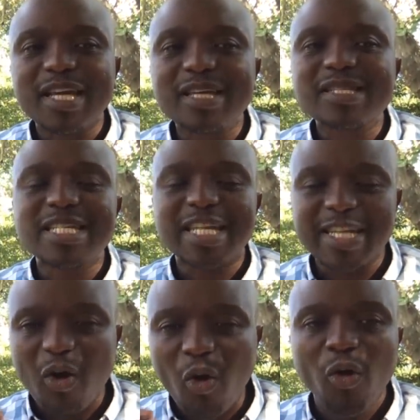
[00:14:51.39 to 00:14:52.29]
essentially
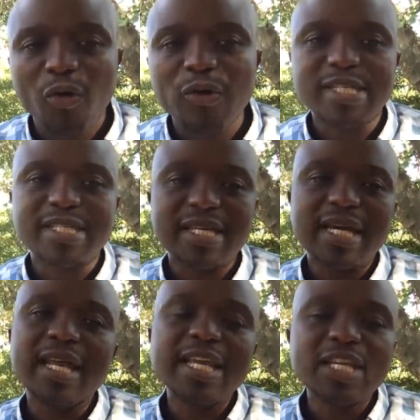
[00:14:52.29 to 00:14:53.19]
all risk
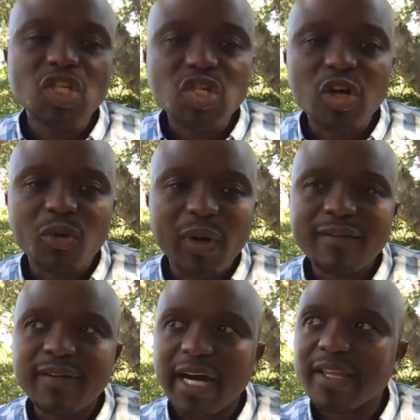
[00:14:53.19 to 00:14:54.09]
and insured
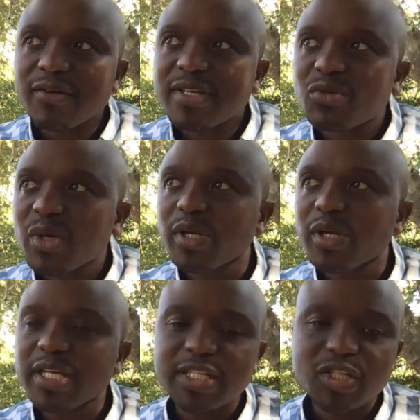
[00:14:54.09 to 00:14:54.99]
whatever other risk we
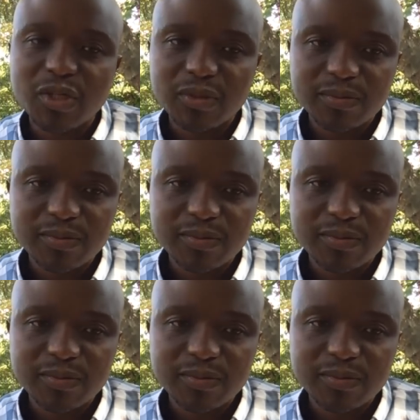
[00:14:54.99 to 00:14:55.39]
couldn't insure.